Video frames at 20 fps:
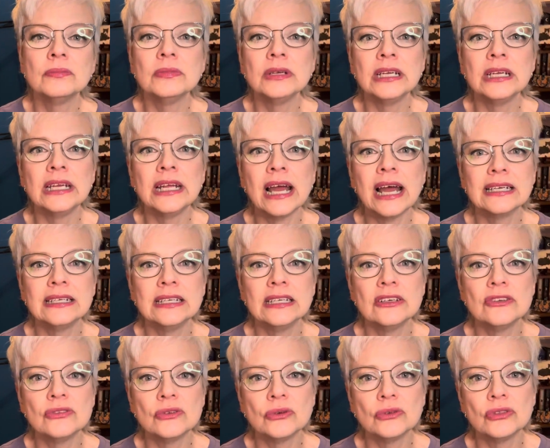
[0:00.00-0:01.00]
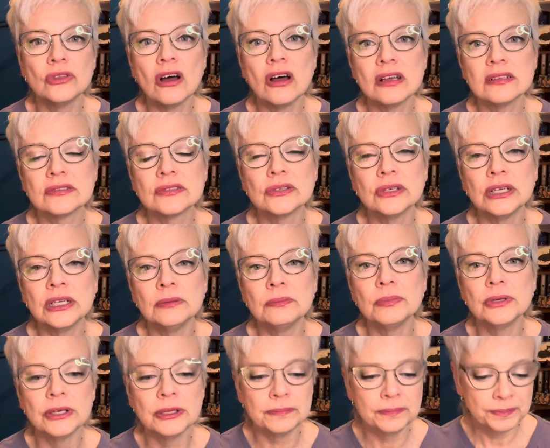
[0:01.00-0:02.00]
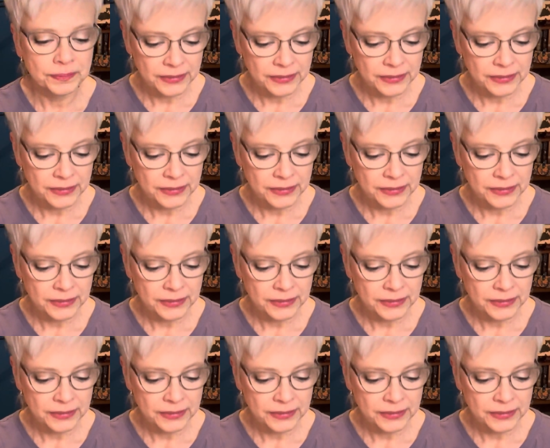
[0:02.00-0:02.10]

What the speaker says: Any ideas or thoughts or input.